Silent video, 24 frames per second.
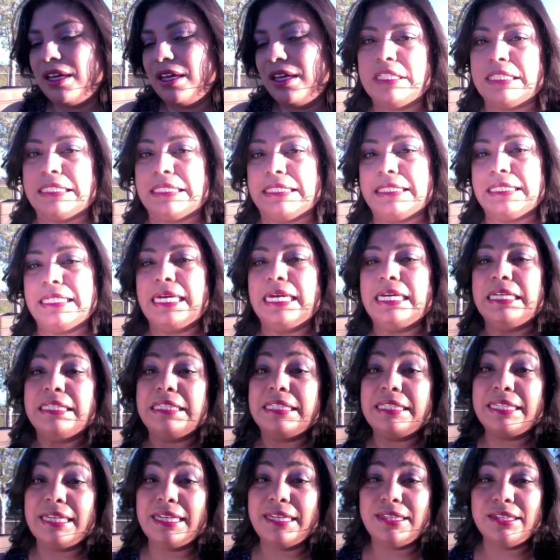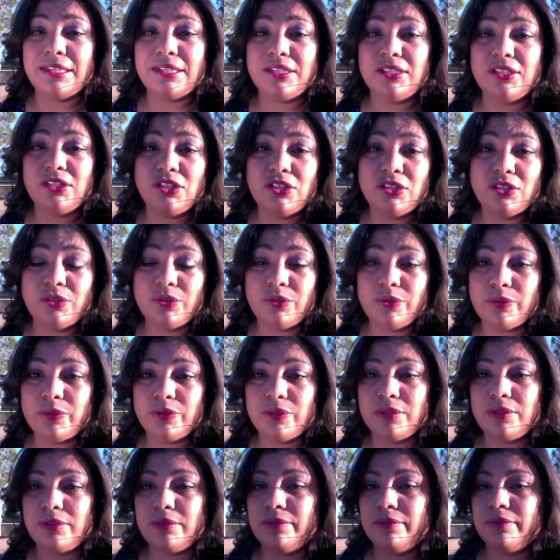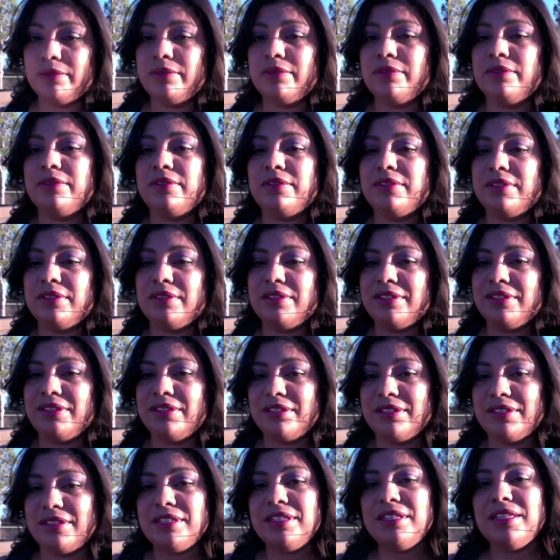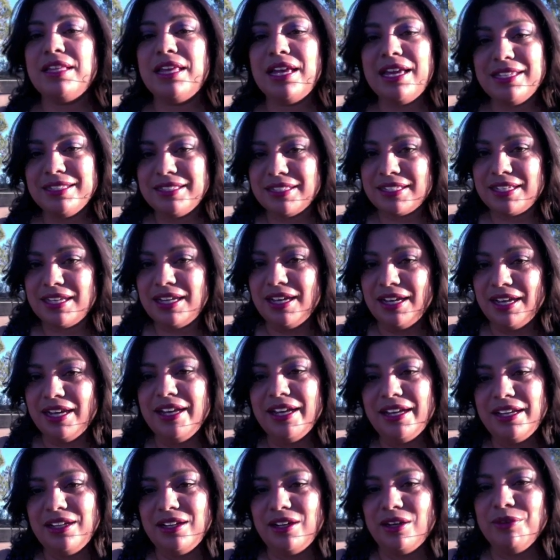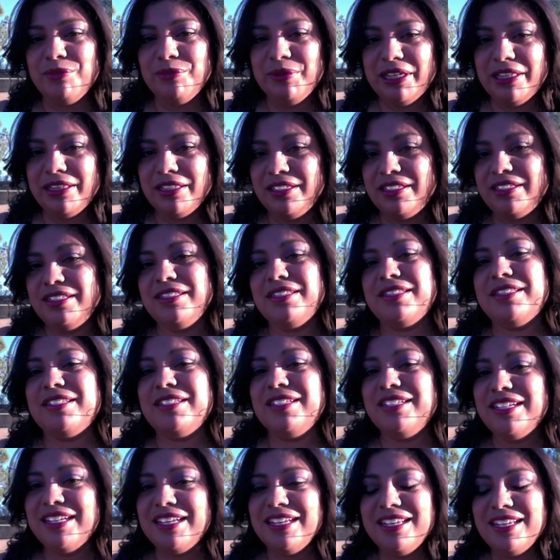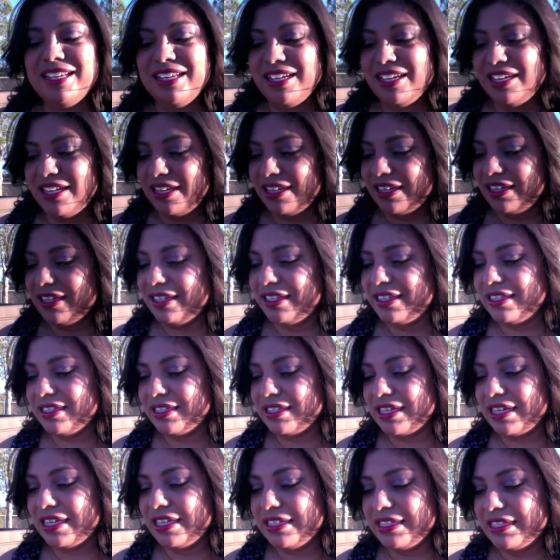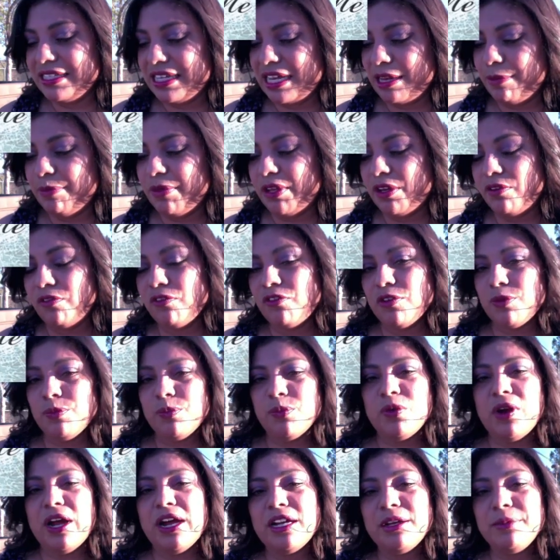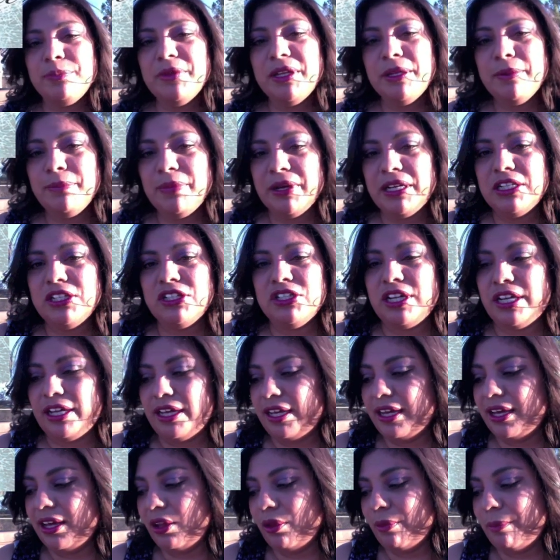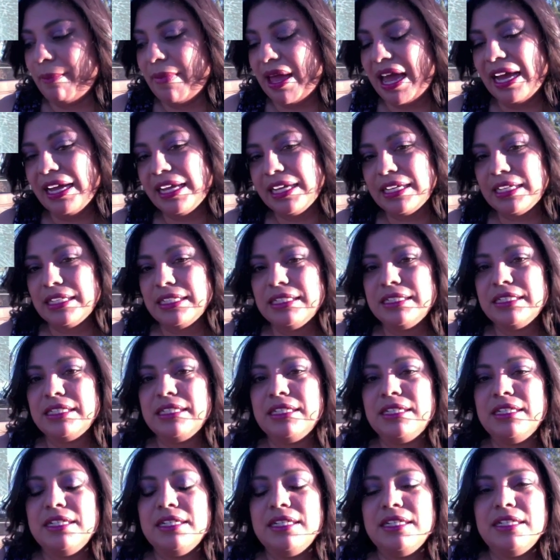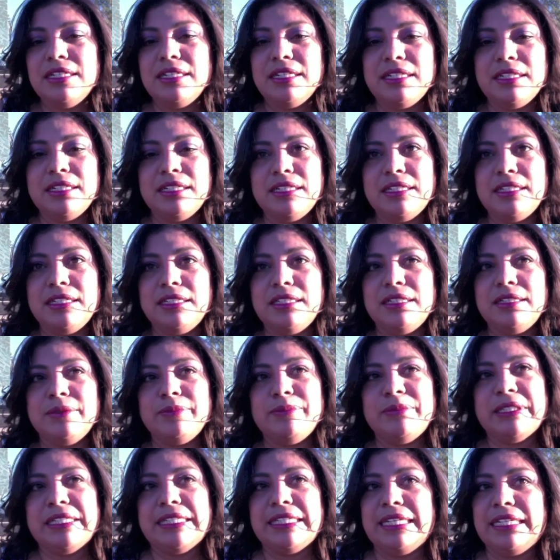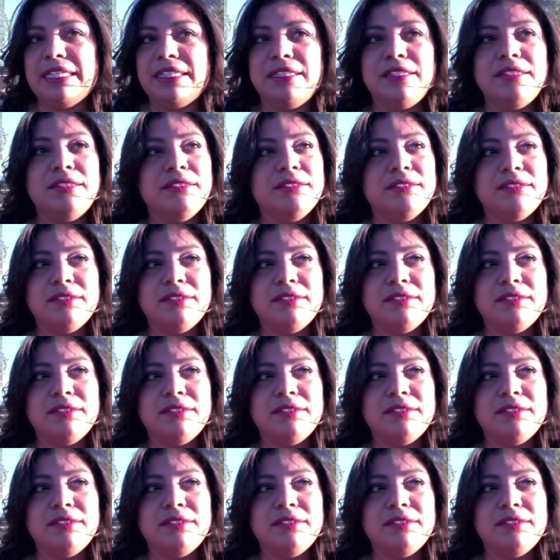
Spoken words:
the last guy that I chose, the last guy on my list, is Damon from Wreck Me by J.L. Mack. Again,